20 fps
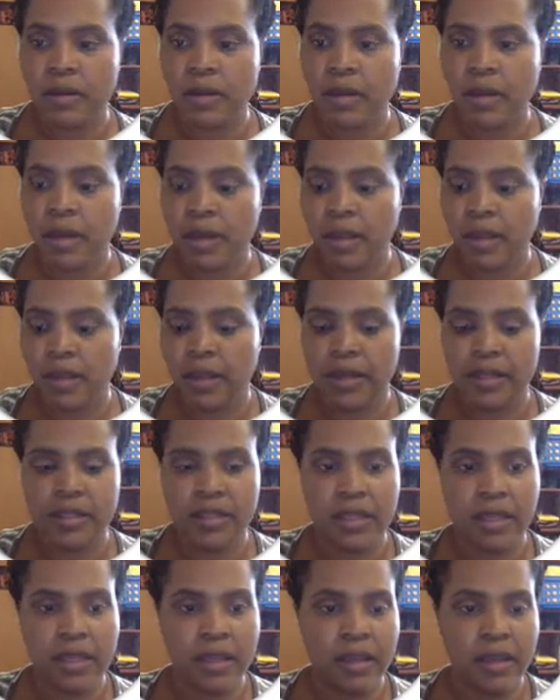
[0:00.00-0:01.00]
and then a
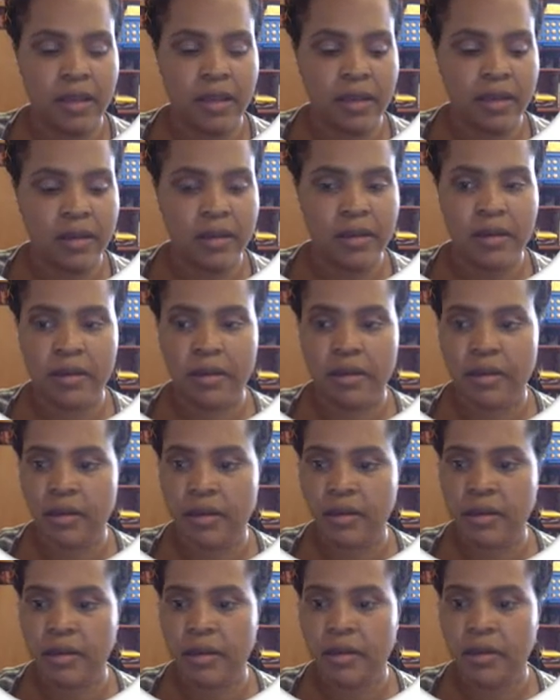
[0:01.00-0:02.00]
10,
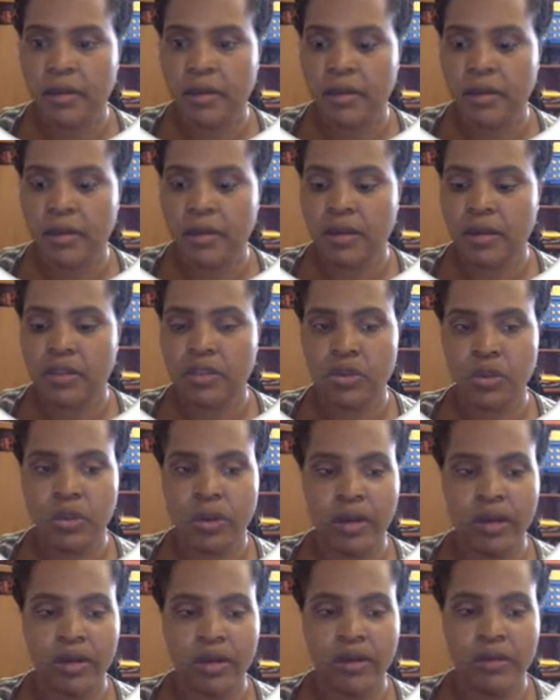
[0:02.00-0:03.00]
a
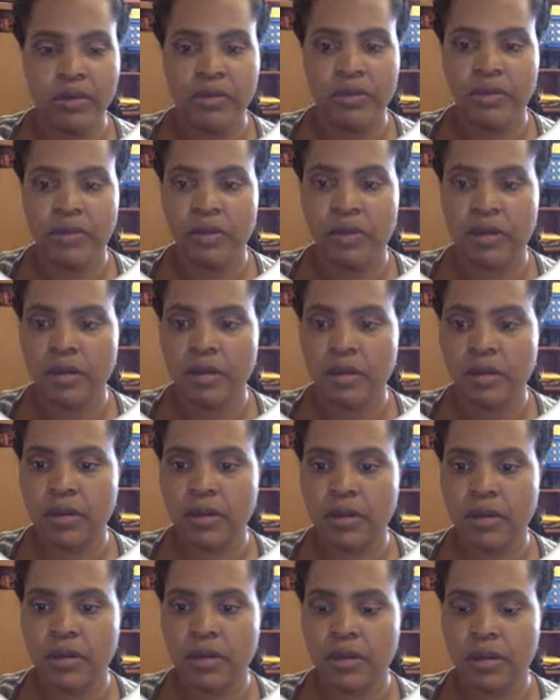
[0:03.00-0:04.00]
12,
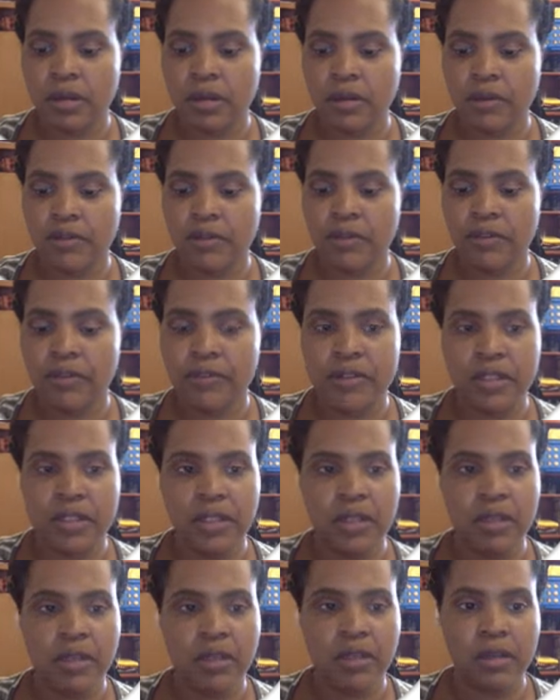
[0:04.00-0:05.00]
a
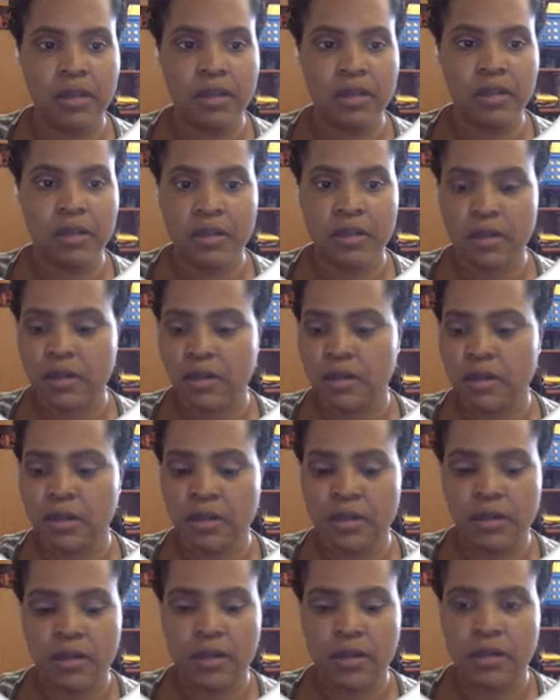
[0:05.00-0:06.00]
15,
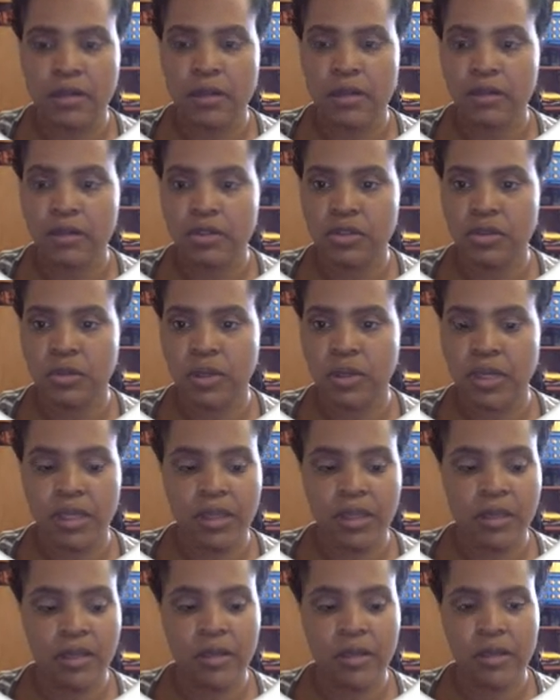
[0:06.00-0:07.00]
a
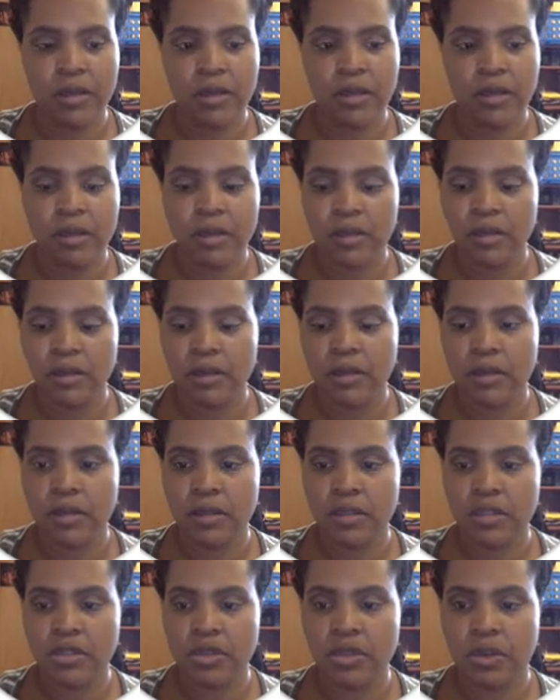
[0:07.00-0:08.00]
20,
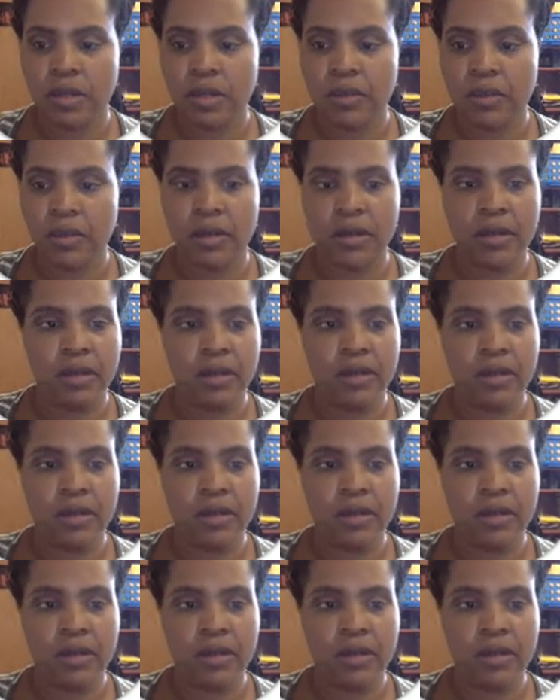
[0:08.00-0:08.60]
21,